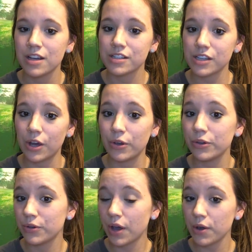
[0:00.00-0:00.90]
So
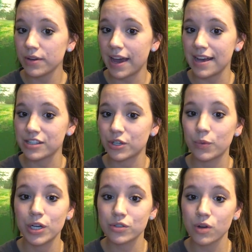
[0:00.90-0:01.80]
you go to ask her
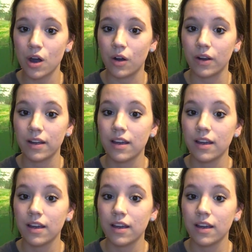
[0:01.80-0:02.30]
what's wrong,